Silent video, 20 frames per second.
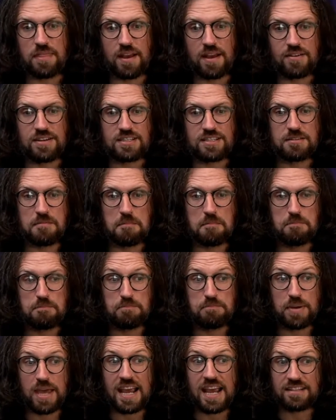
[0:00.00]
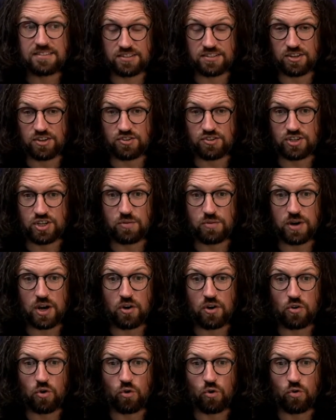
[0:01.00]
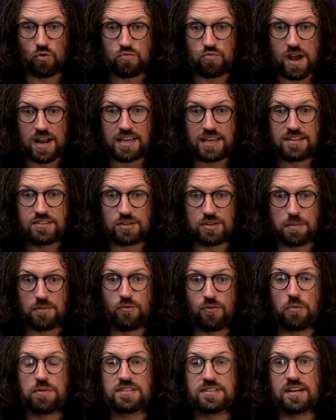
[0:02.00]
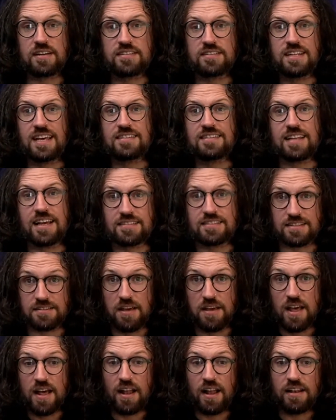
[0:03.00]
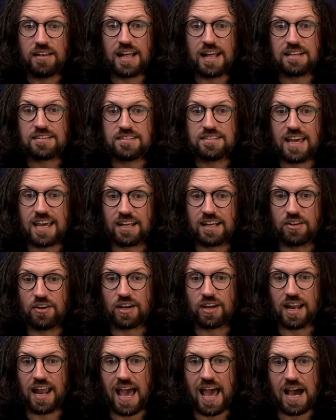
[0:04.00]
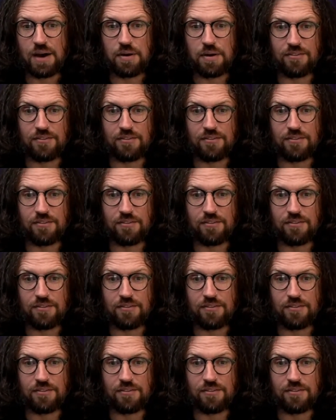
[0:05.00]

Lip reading: There is some big discussion going on already, so before we start today's lesson, let's take a look at how